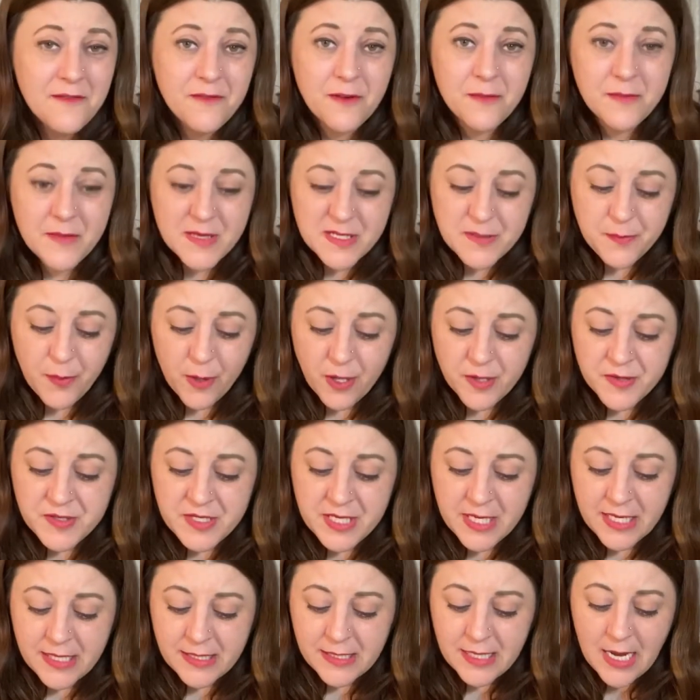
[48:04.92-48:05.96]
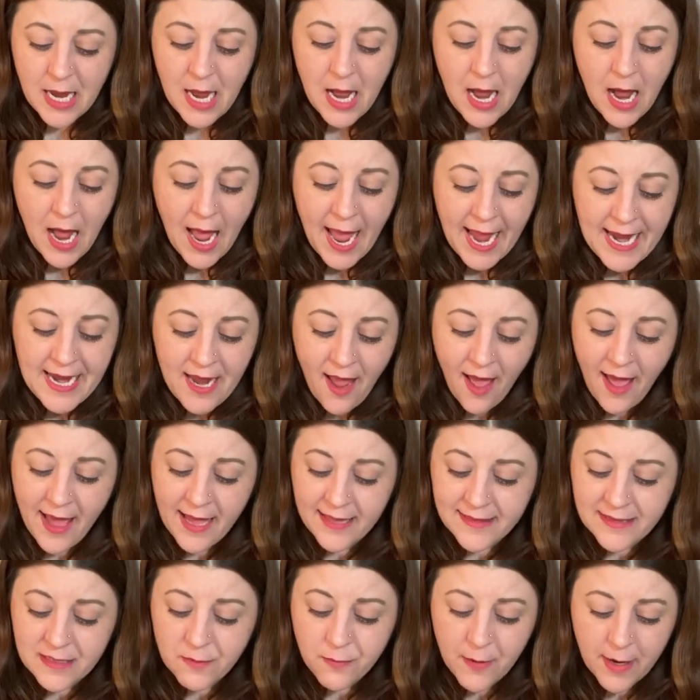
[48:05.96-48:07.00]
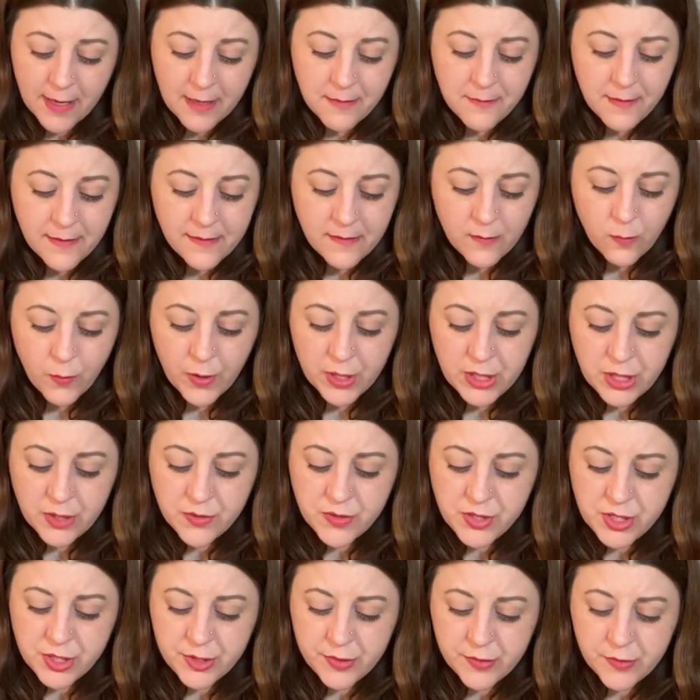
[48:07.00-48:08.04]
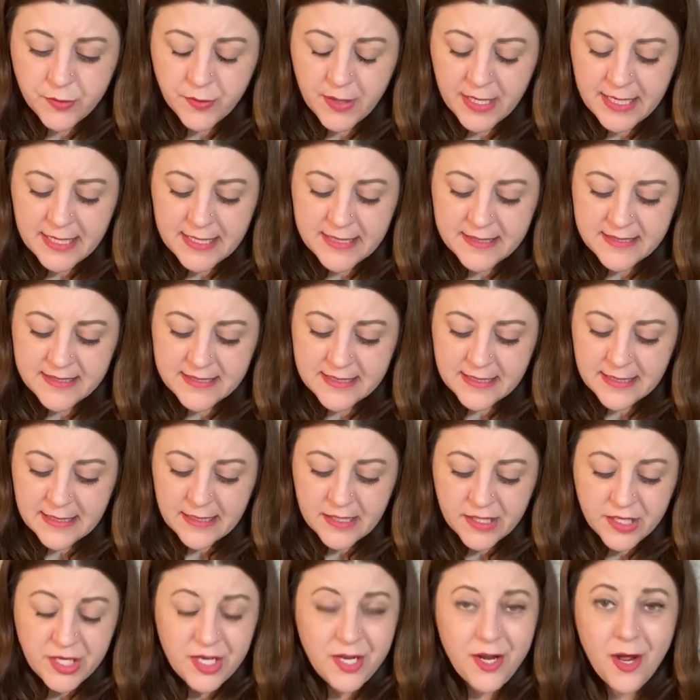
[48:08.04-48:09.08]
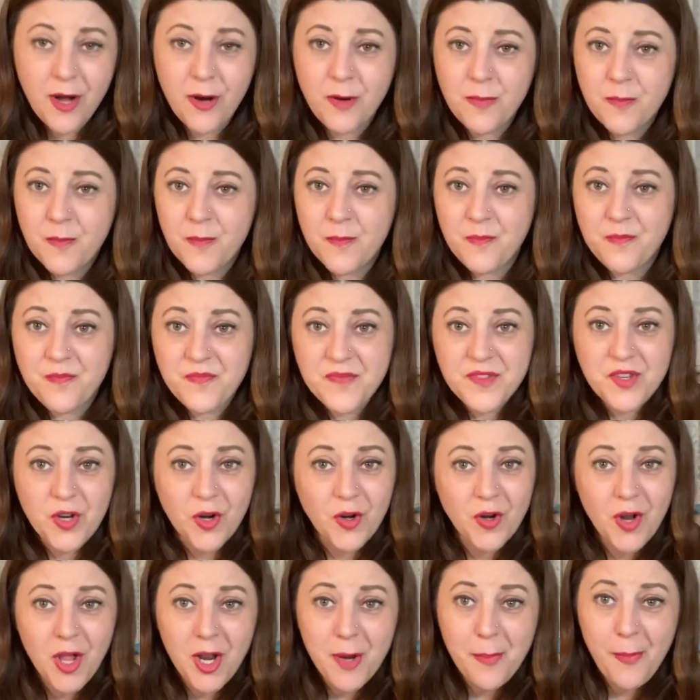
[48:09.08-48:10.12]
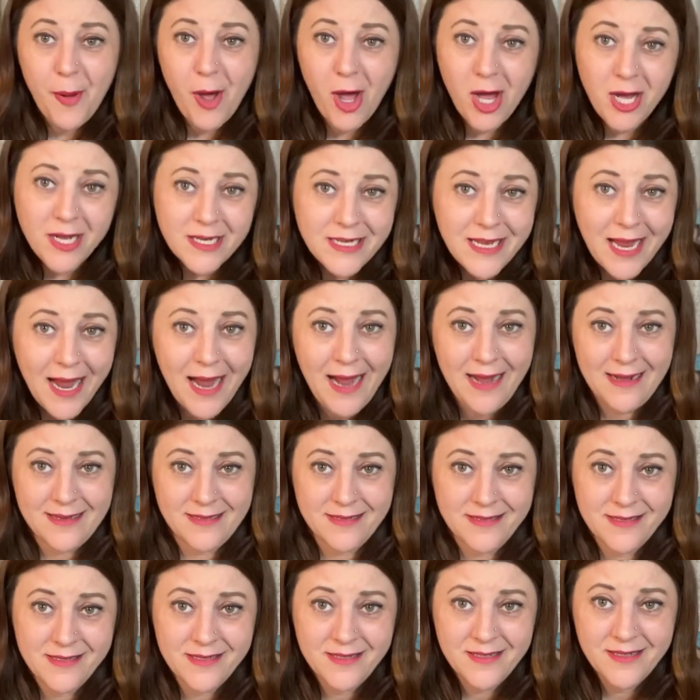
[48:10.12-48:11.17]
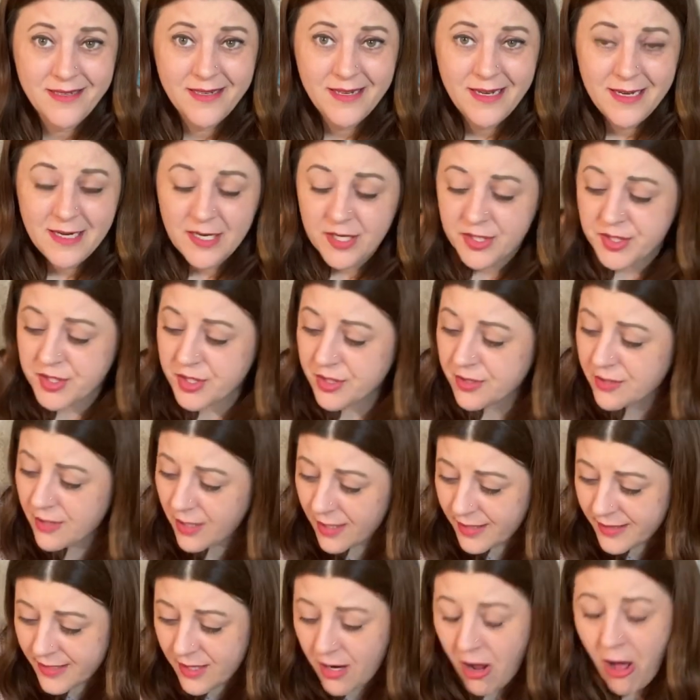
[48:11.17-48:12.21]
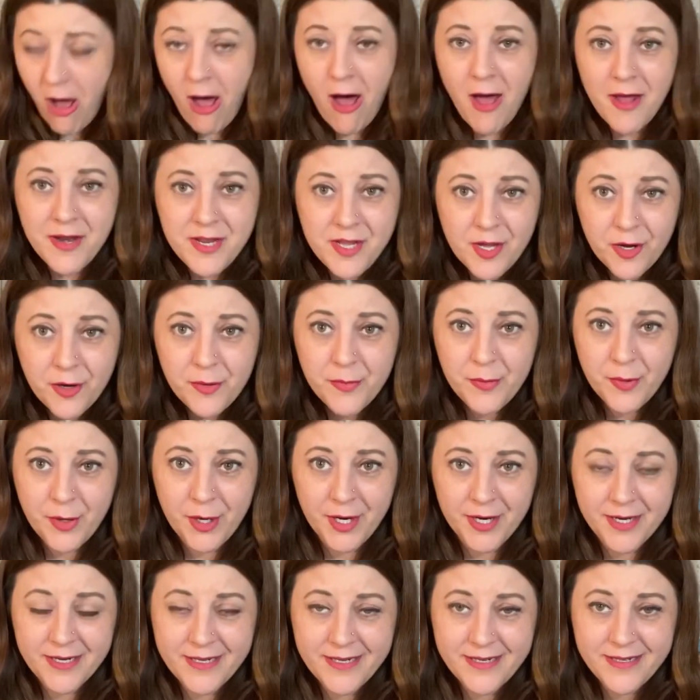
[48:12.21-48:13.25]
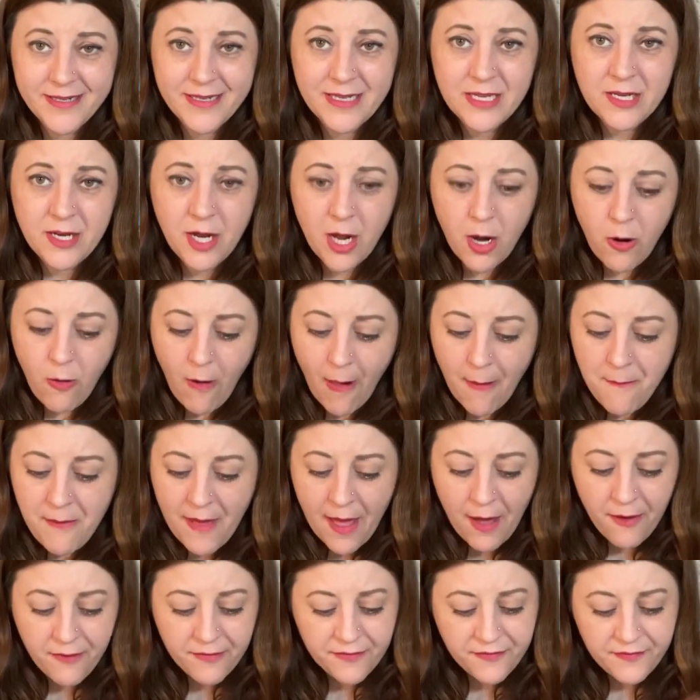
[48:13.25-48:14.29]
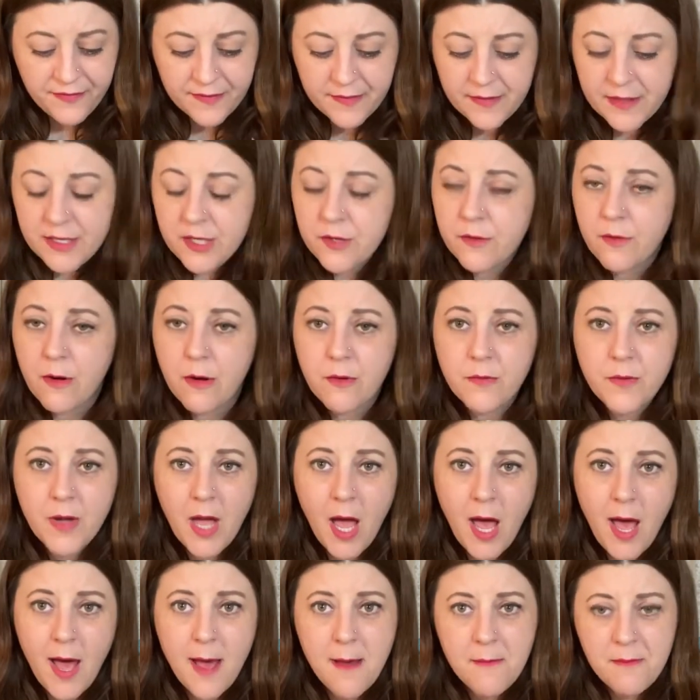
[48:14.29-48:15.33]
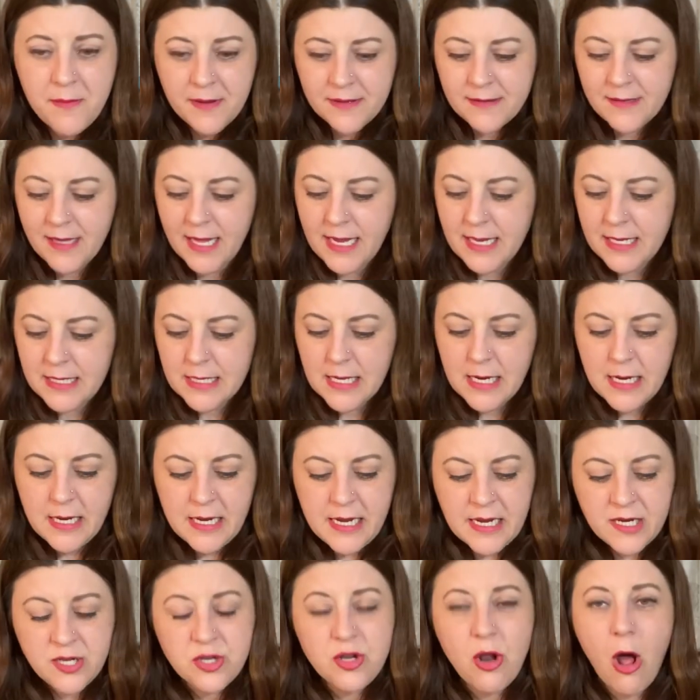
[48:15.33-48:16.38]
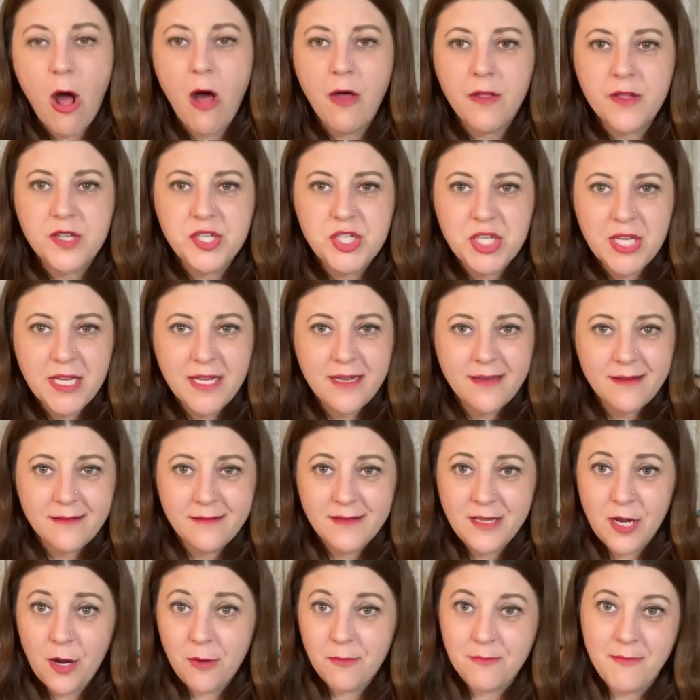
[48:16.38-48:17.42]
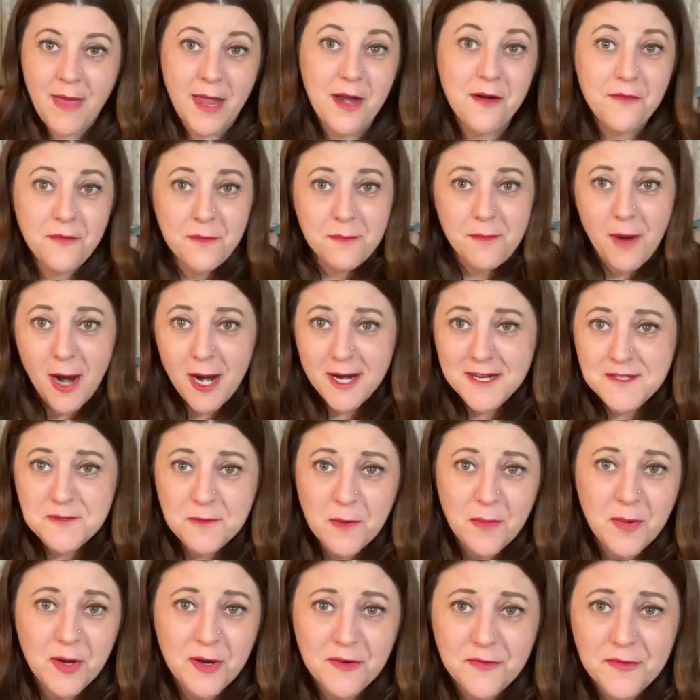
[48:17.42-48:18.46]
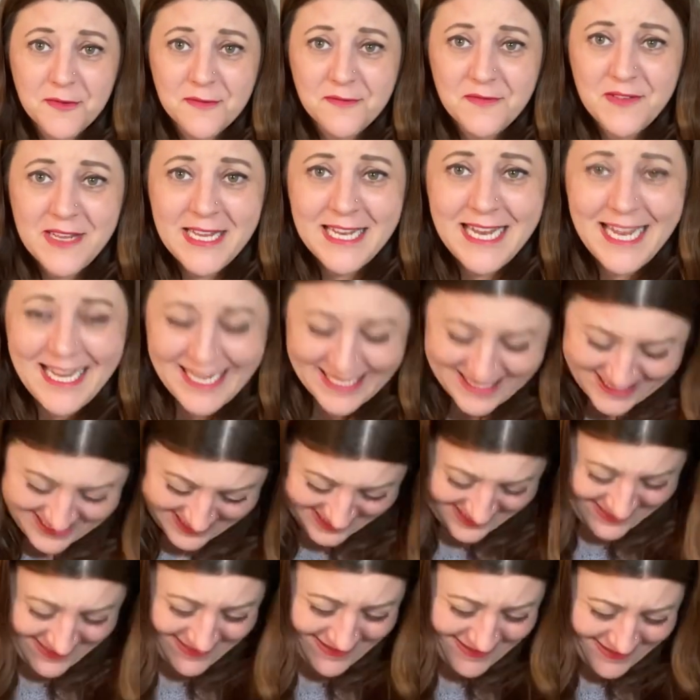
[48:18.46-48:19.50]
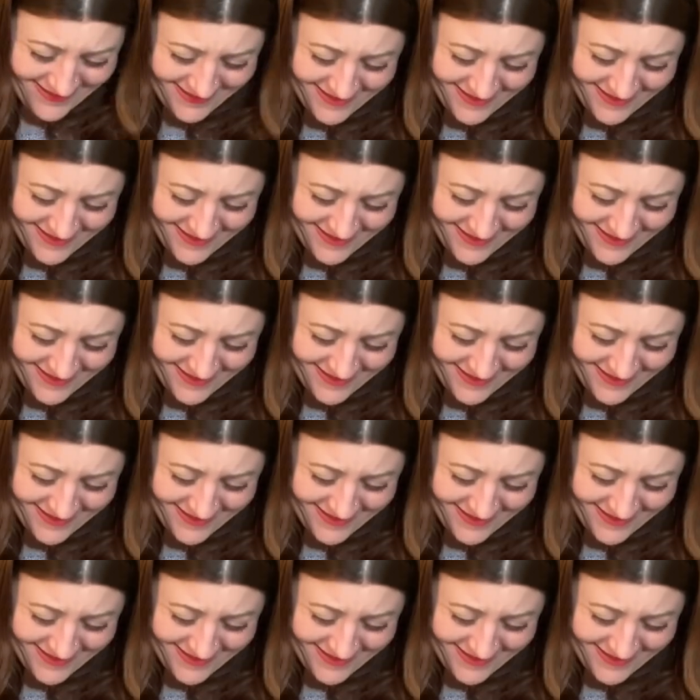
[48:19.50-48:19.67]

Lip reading: from this person, I highly recommend that what you do is, turn on a podcast, turn on an audiobook, about filling your own cup and like acknowledging, men are from Mars, women are from Venus,